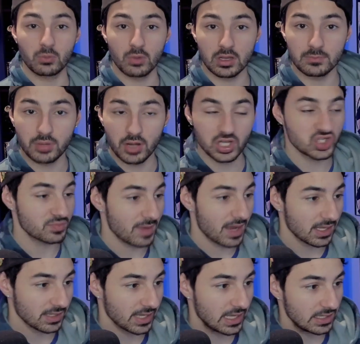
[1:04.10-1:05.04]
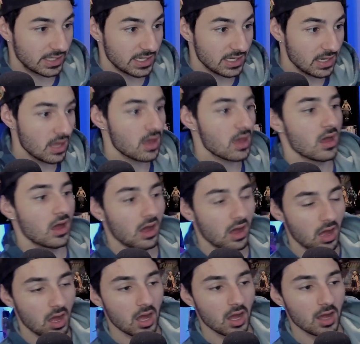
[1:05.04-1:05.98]
One Punch Man lately.
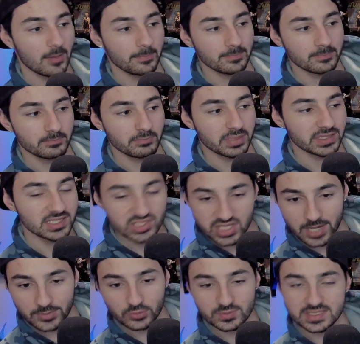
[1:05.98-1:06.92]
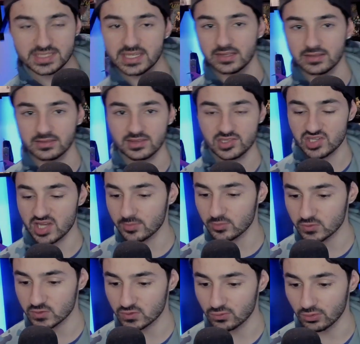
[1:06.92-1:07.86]
Um, but this chapter was sick. This chapter
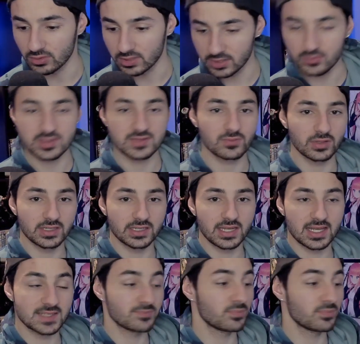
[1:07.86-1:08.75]
was cool. It was really nice.